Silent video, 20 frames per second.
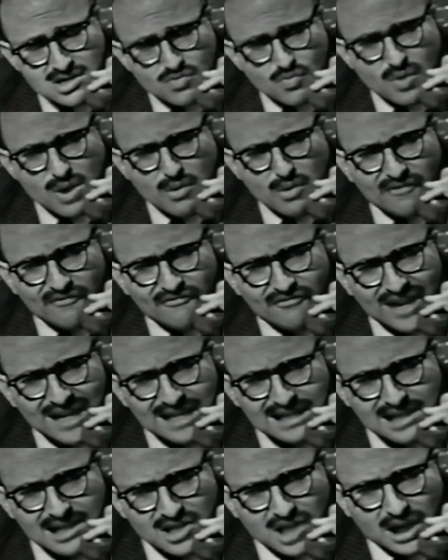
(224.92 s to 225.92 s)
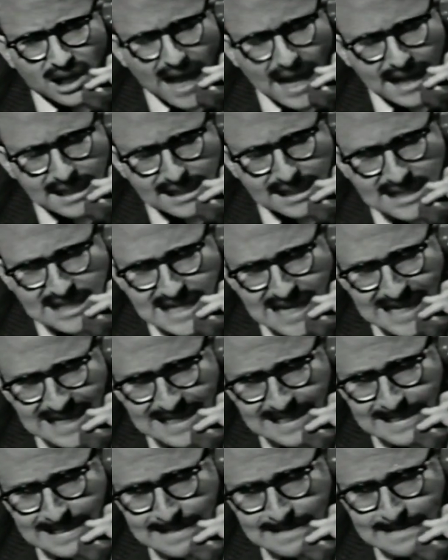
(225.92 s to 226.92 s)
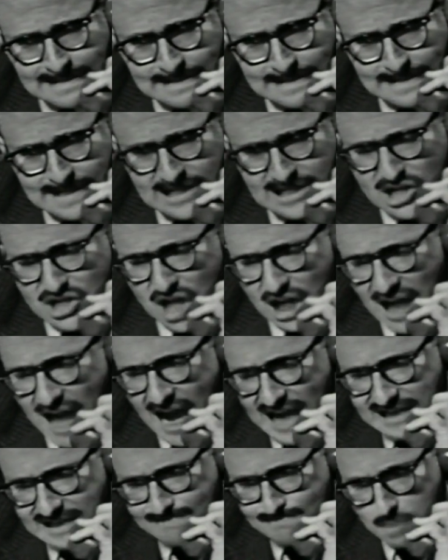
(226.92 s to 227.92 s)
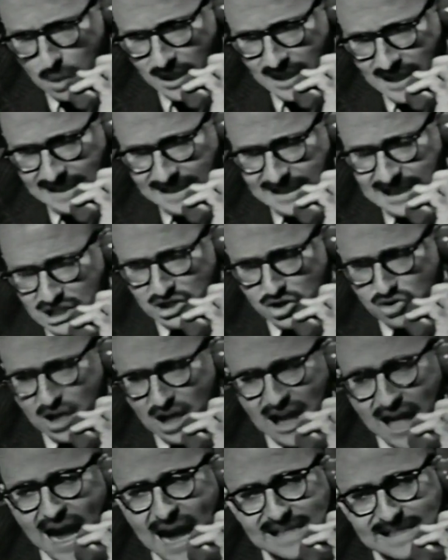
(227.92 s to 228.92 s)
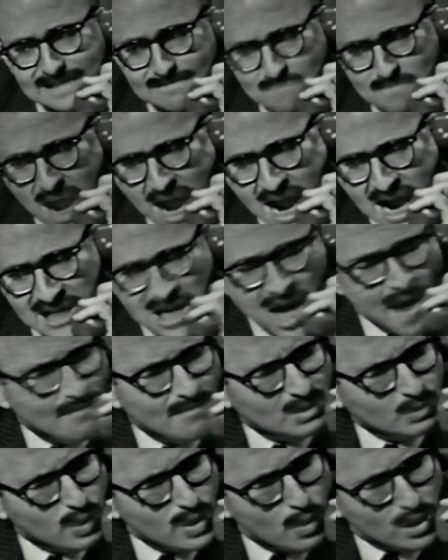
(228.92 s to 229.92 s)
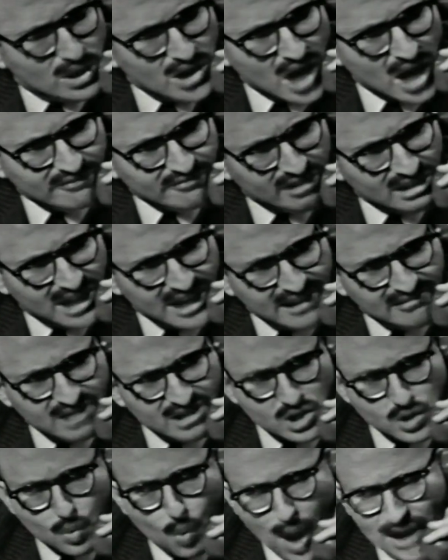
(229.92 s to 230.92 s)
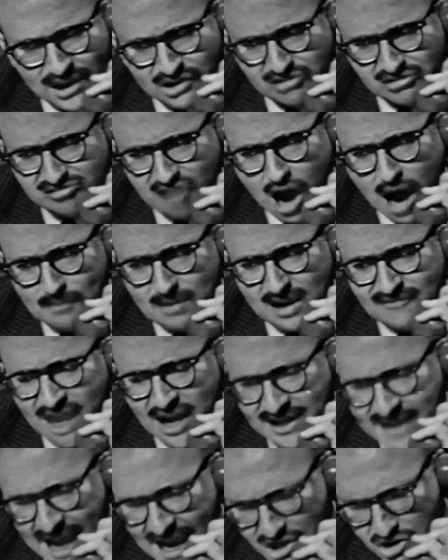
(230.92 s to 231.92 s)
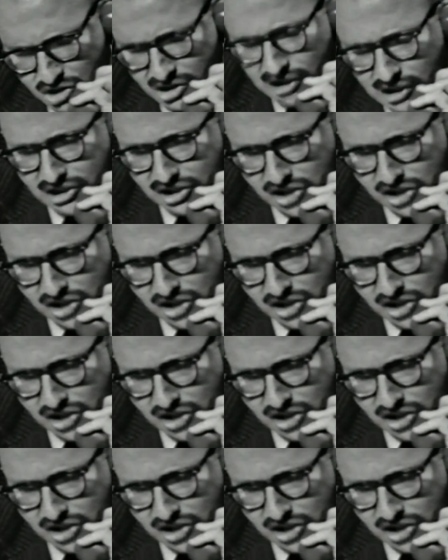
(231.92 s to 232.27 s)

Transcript: we will fight to the last gun, to the last bullet, to the last man, but we will not relinquish one drop of our national